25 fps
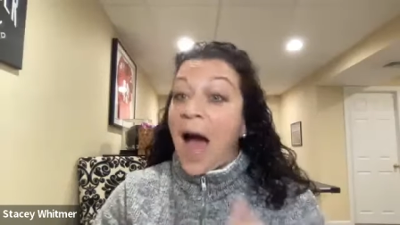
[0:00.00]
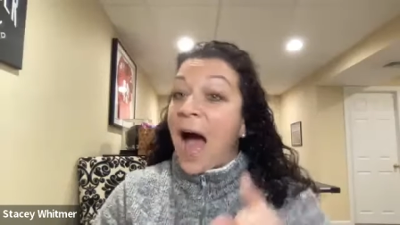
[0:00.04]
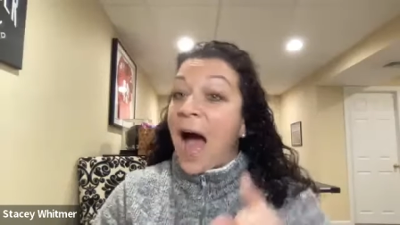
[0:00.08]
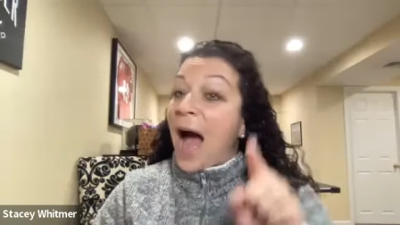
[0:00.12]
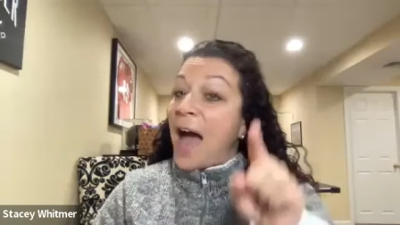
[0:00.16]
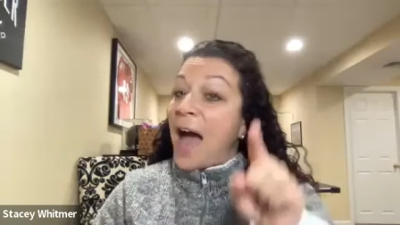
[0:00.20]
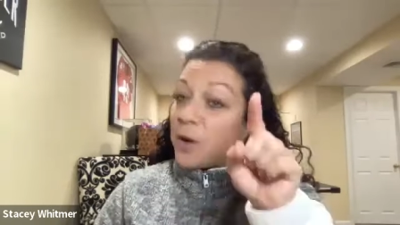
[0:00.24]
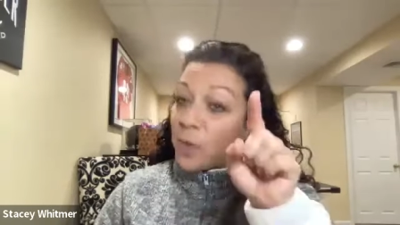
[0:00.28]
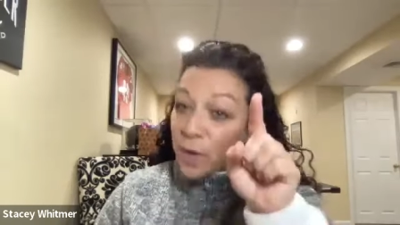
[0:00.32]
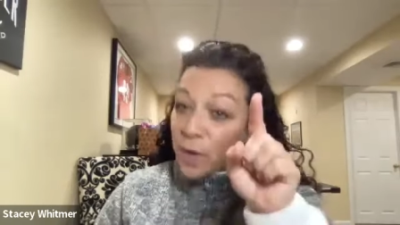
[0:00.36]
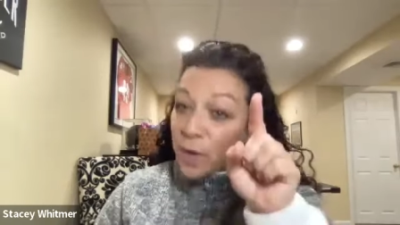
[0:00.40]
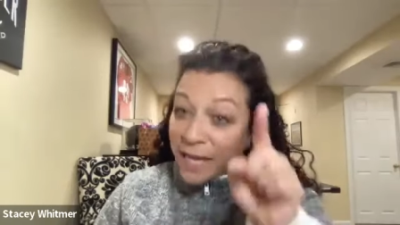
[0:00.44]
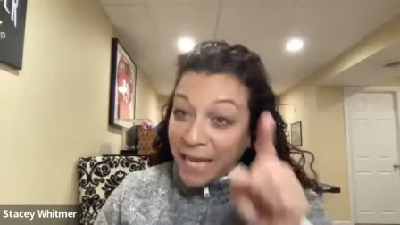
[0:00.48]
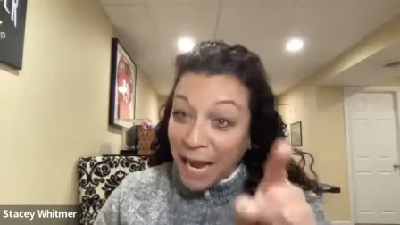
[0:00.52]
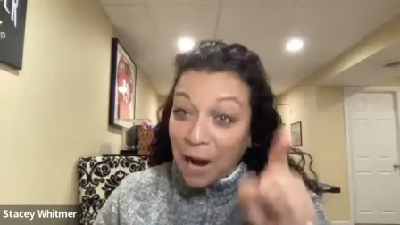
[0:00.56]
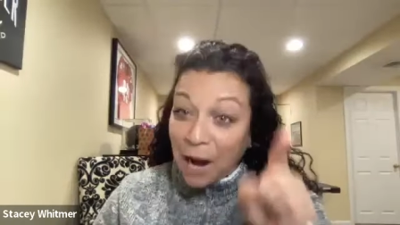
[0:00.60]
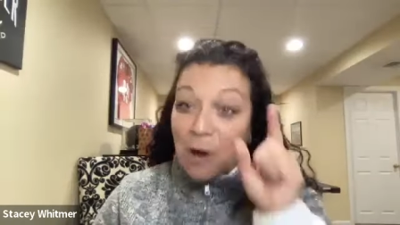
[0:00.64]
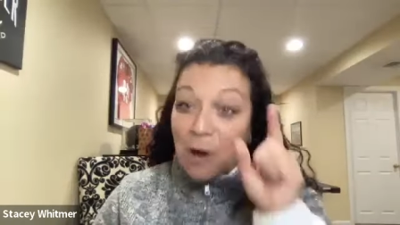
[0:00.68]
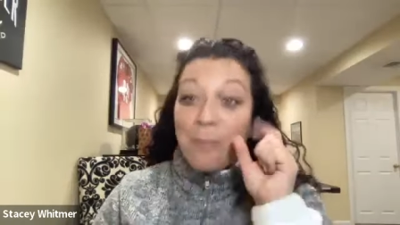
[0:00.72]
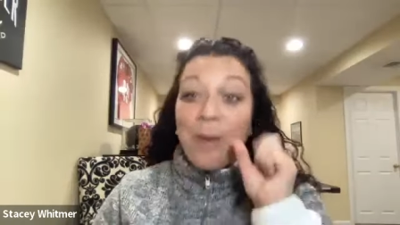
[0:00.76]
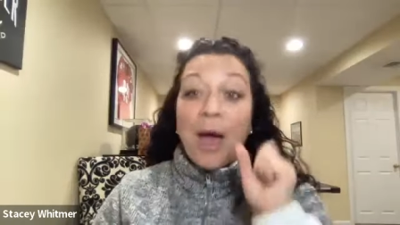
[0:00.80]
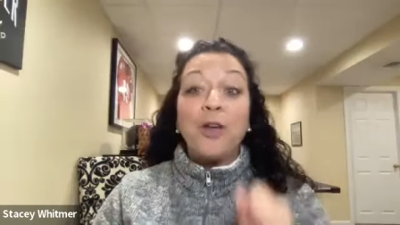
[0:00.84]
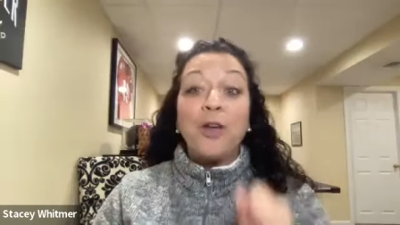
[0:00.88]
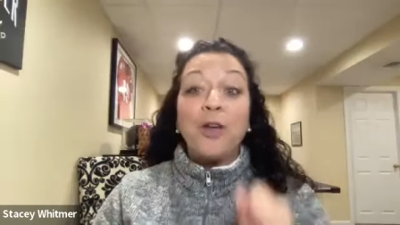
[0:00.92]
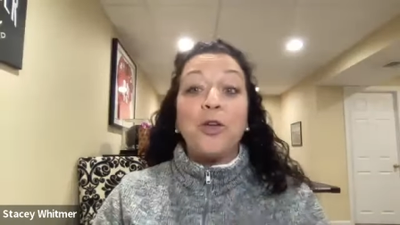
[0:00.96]
I don't care
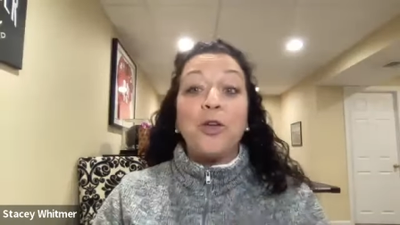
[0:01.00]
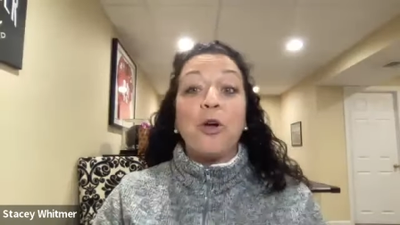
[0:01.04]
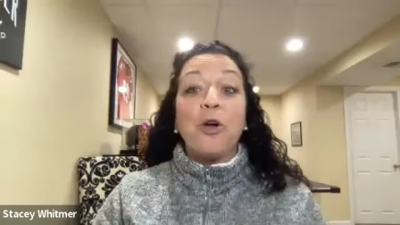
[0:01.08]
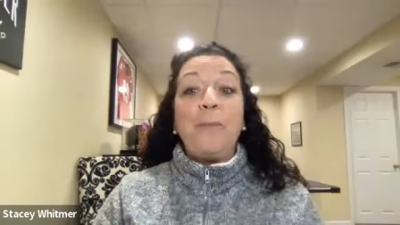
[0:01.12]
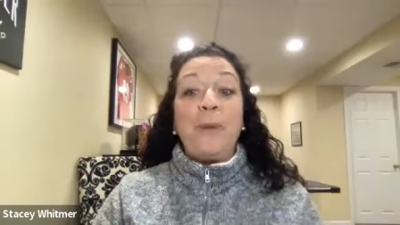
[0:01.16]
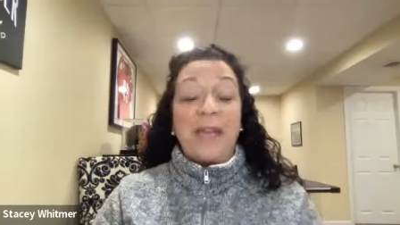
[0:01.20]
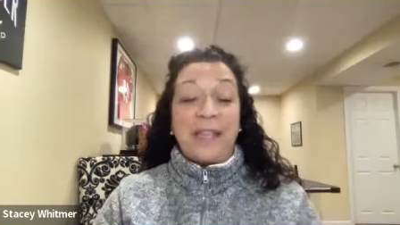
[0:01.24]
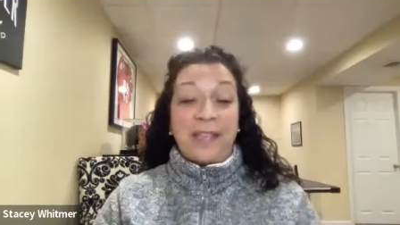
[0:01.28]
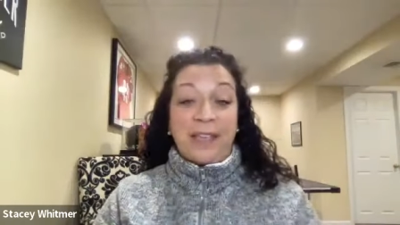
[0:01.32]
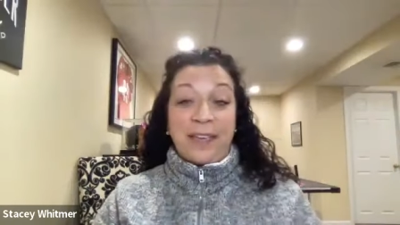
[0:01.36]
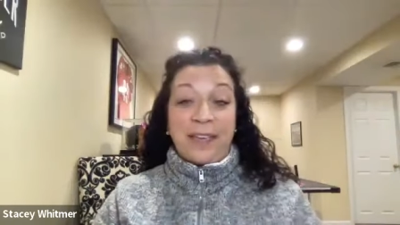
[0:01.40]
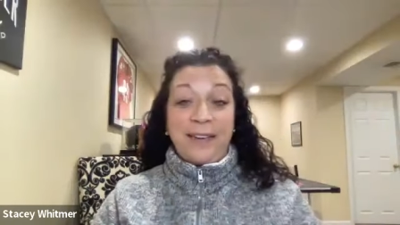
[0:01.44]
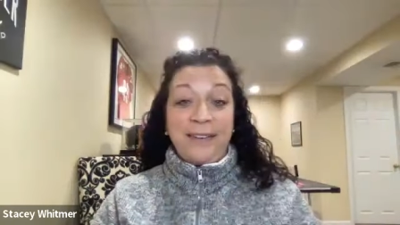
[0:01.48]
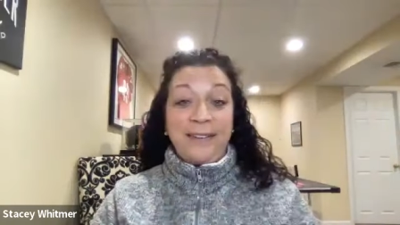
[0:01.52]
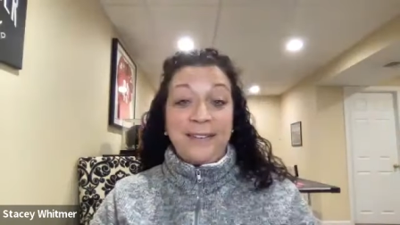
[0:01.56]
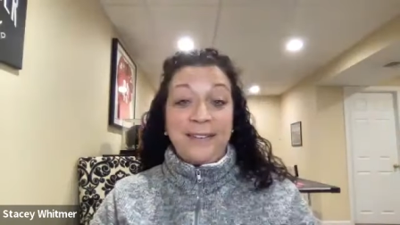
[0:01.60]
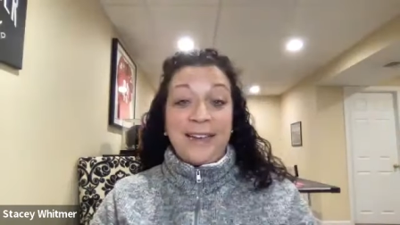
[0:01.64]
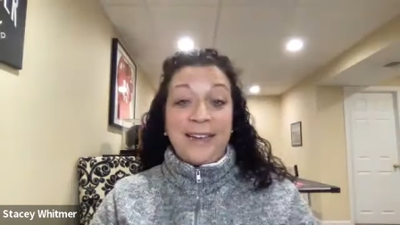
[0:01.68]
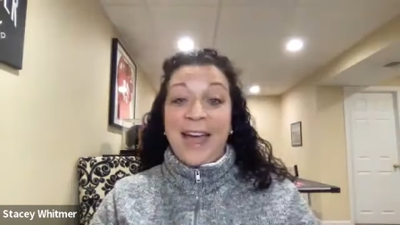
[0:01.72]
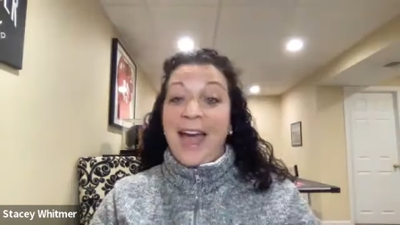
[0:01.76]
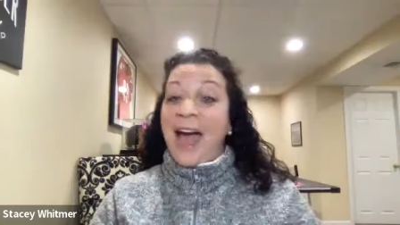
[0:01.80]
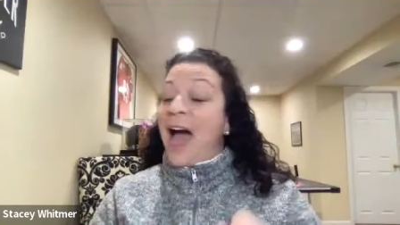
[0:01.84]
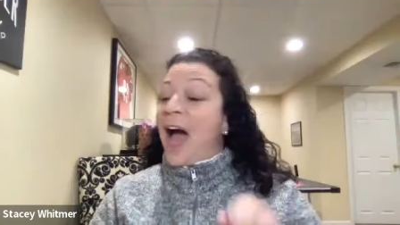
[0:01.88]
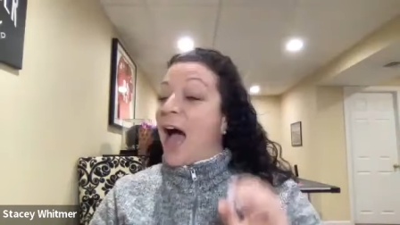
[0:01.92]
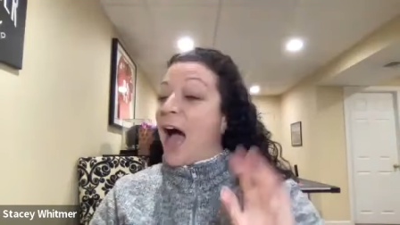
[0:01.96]
about your opinion.
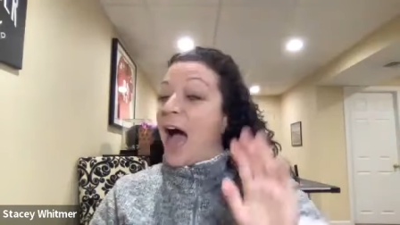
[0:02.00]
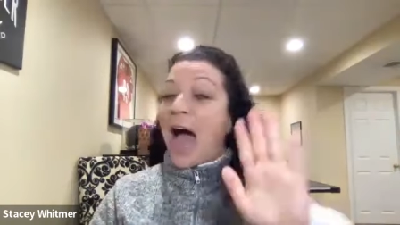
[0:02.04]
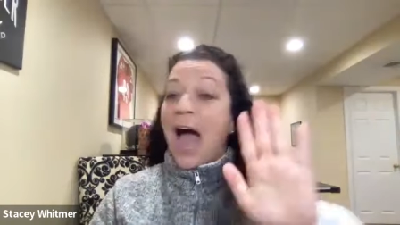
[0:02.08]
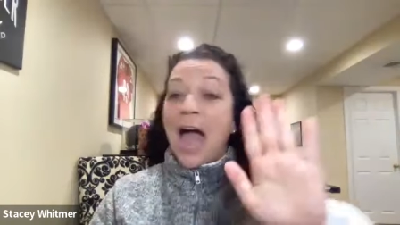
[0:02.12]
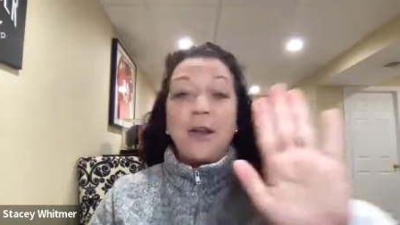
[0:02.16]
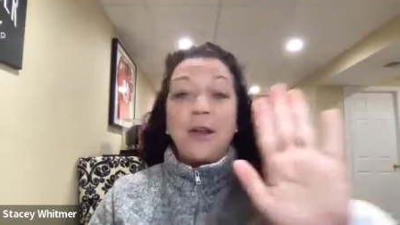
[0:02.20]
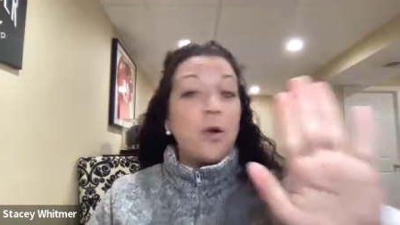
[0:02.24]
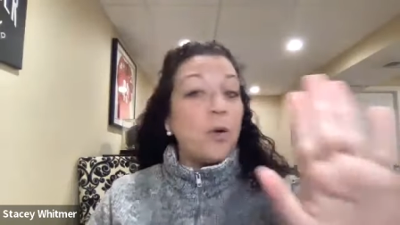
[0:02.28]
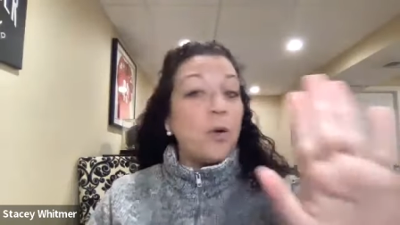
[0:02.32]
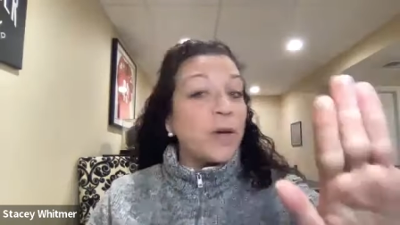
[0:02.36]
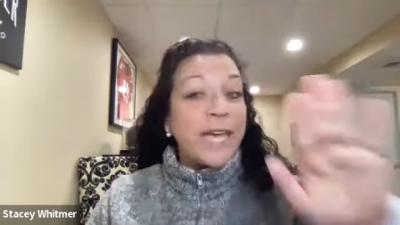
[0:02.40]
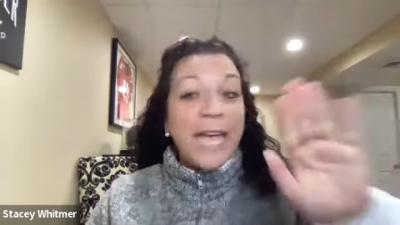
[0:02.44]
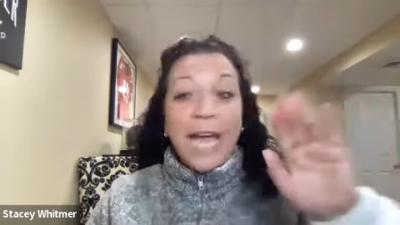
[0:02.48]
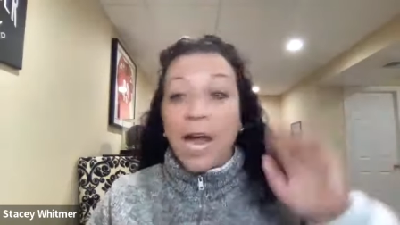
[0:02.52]
I don't